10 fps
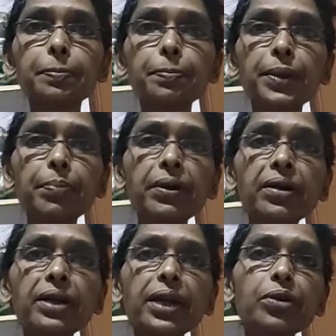People
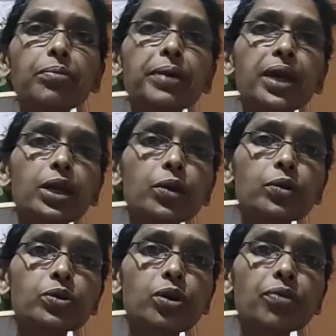try to make
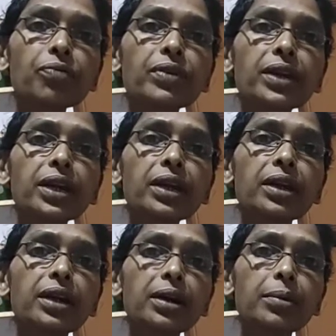use of very
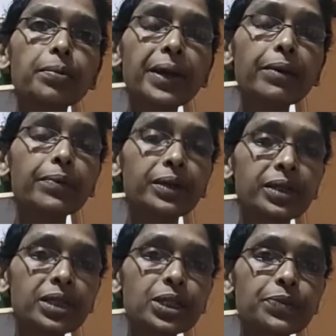big
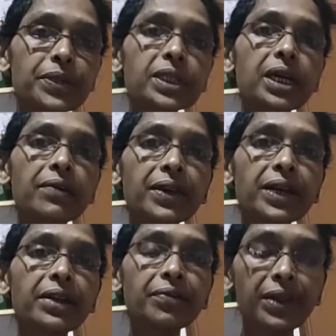words which are
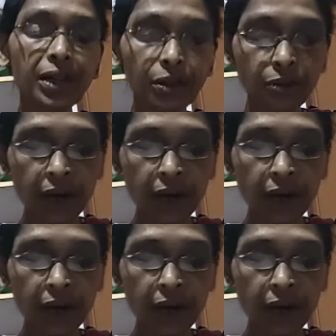very difficult to